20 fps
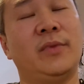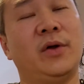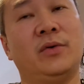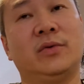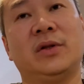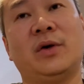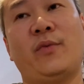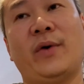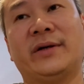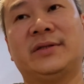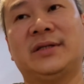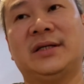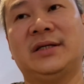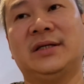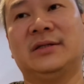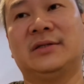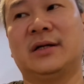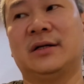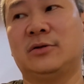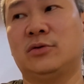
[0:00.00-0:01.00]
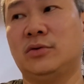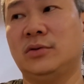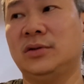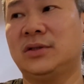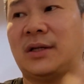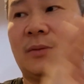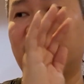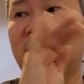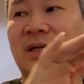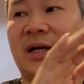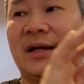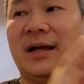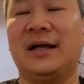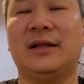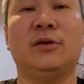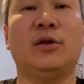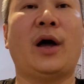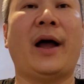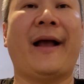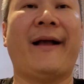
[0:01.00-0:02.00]
No, the vaccine is to subside
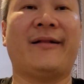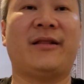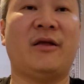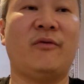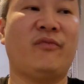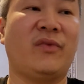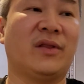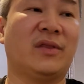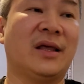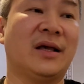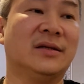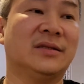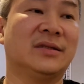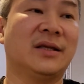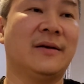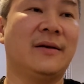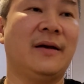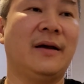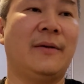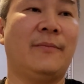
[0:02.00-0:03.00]
and not active the things,